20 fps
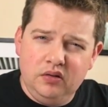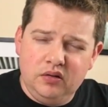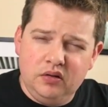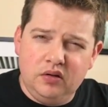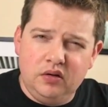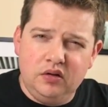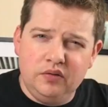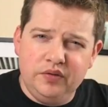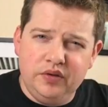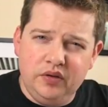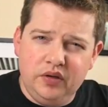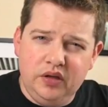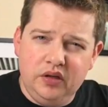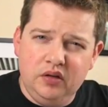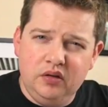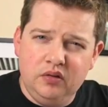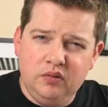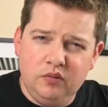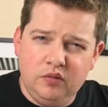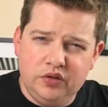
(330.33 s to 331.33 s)
Call of
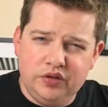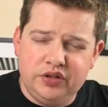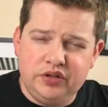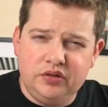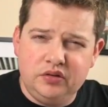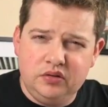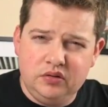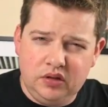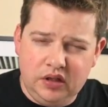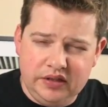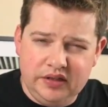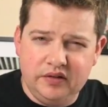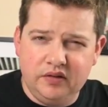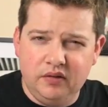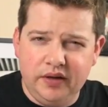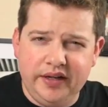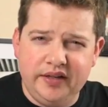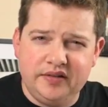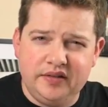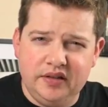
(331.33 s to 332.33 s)
Duty, which I did the
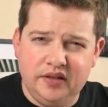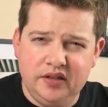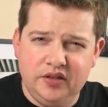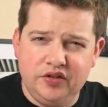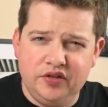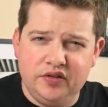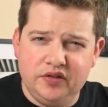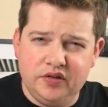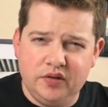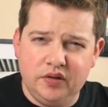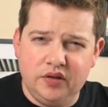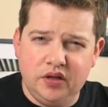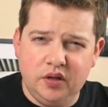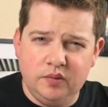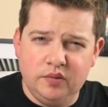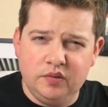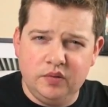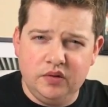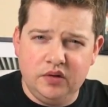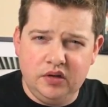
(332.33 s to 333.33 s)
Legacy Edition, so it
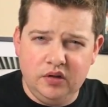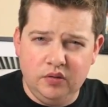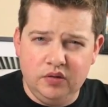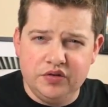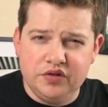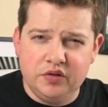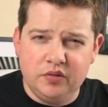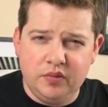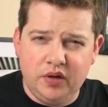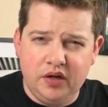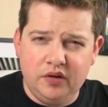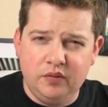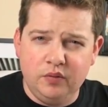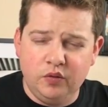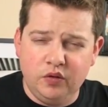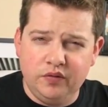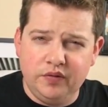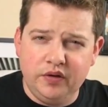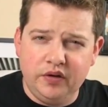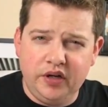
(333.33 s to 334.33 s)
comes with the original Modern
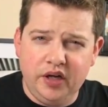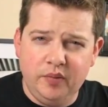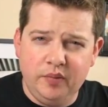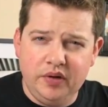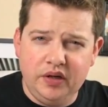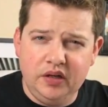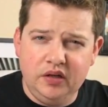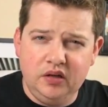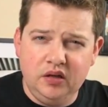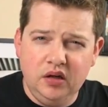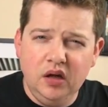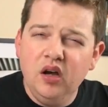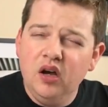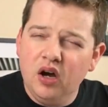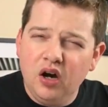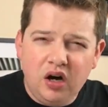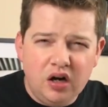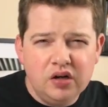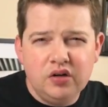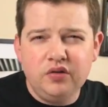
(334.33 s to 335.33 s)
Warfare campaign.
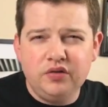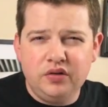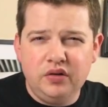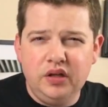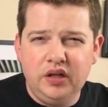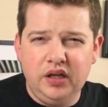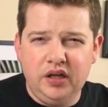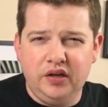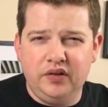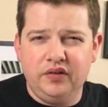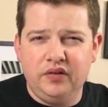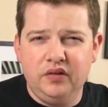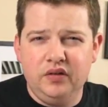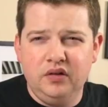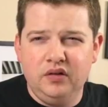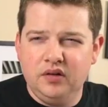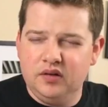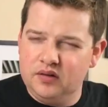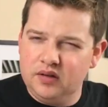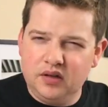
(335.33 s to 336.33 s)
130 gigs.
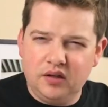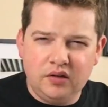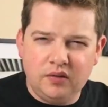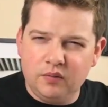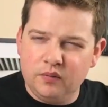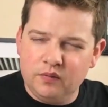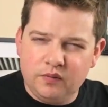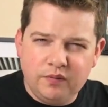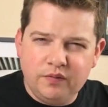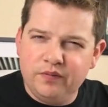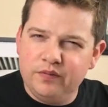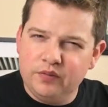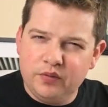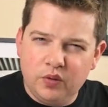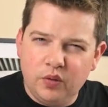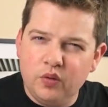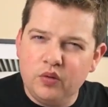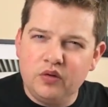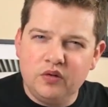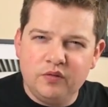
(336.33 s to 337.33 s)
It's like a
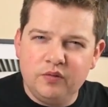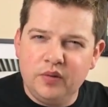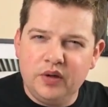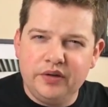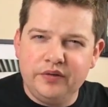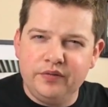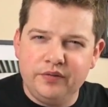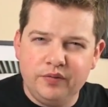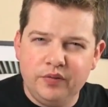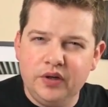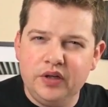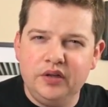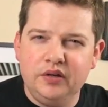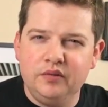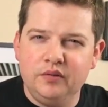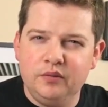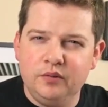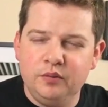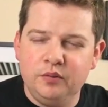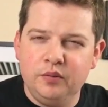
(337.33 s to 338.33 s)
quarter of my
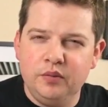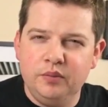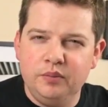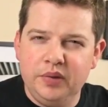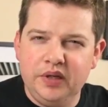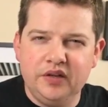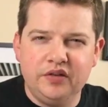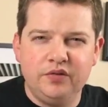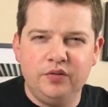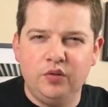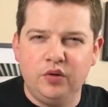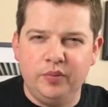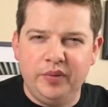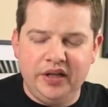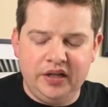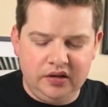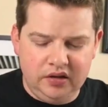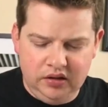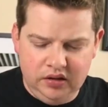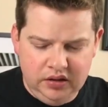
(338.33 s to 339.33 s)
freaking PS4,
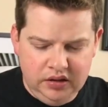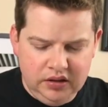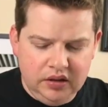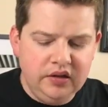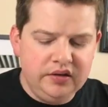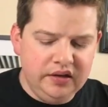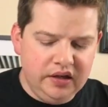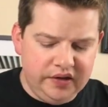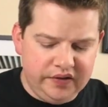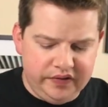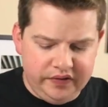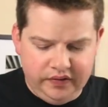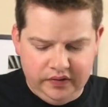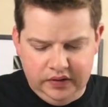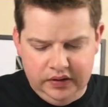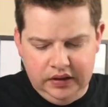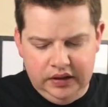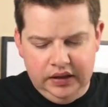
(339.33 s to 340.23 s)
man. Nuts.